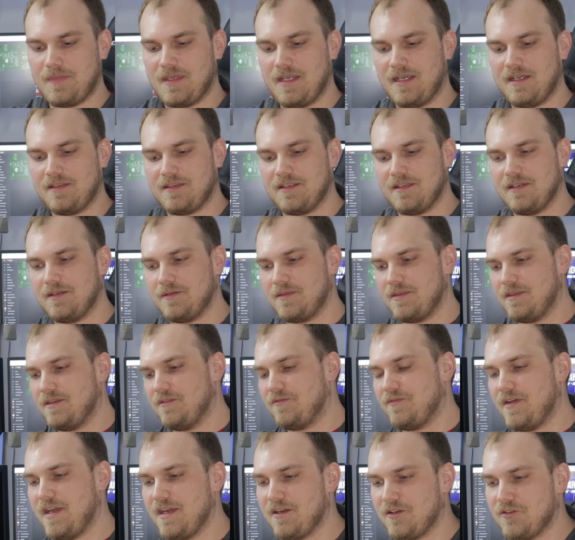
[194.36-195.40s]
I got the, the
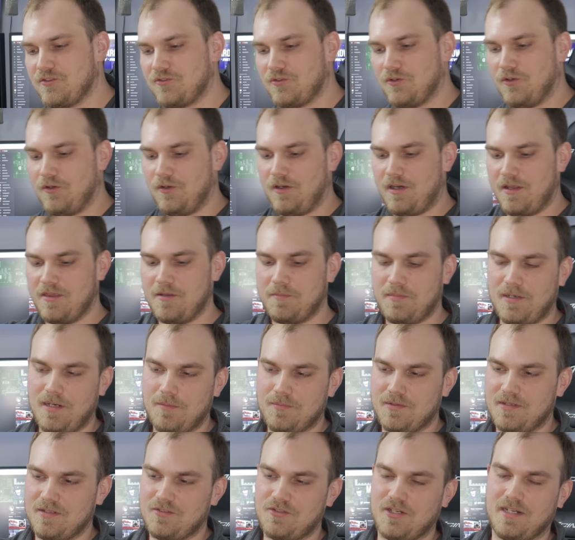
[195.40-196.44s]
fan control on the
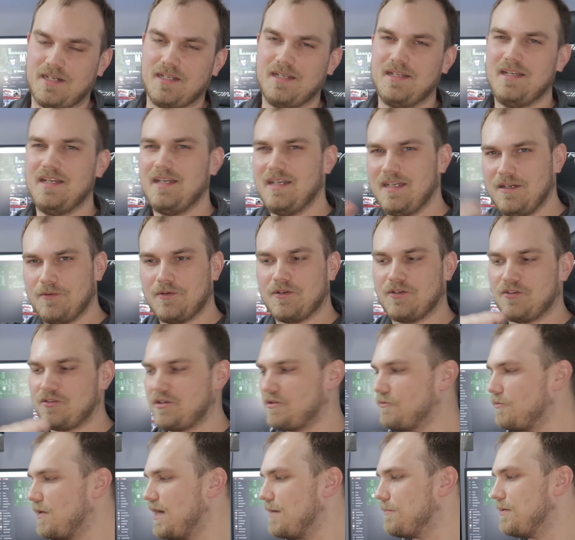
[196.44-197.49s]
pump to try to, we're gonna try
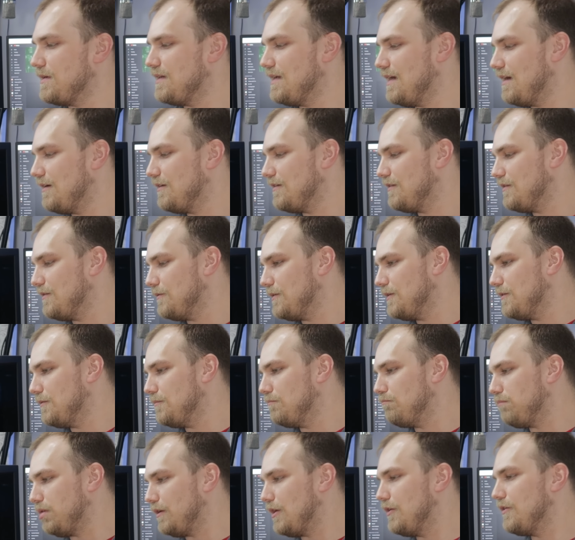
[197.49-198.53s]
to ramp it down so we
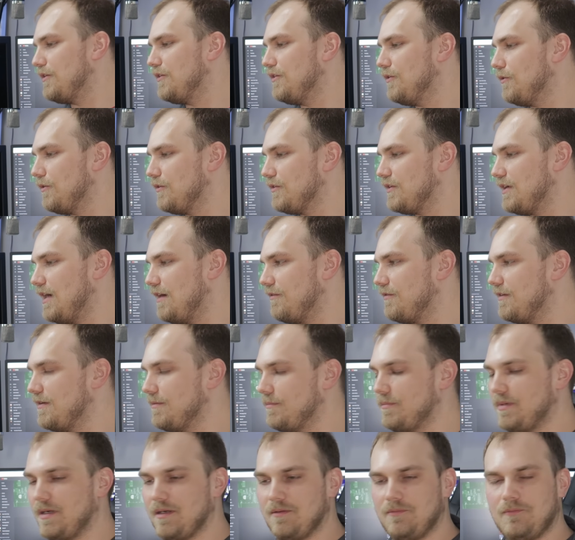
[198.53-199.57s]
don't blow the doors off
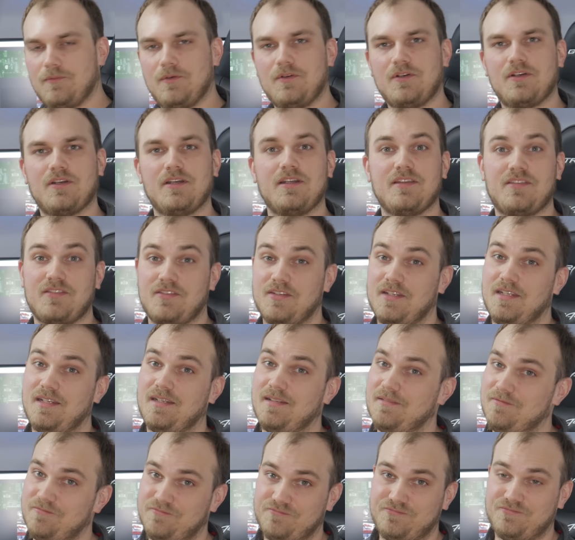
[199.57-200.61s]
it, but we're gonna
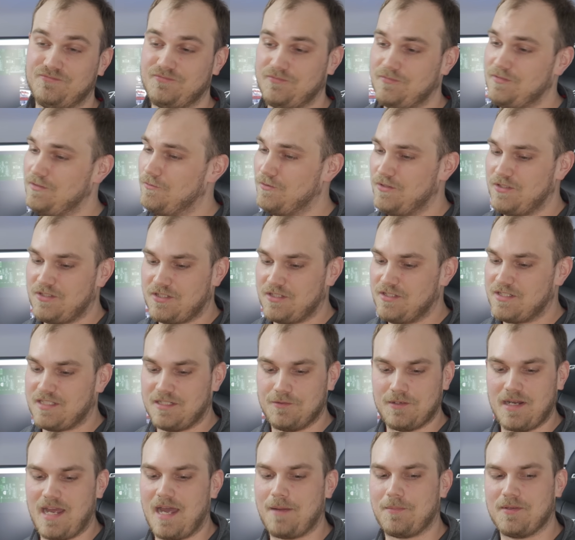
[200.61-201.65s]
see, we're just gonna see
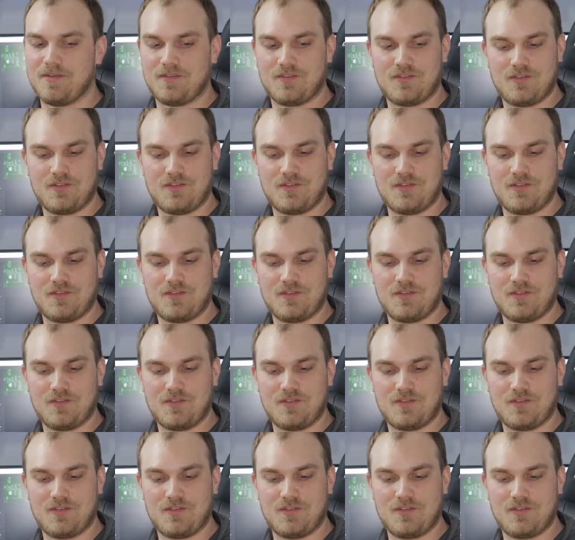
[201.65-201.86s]
what happens.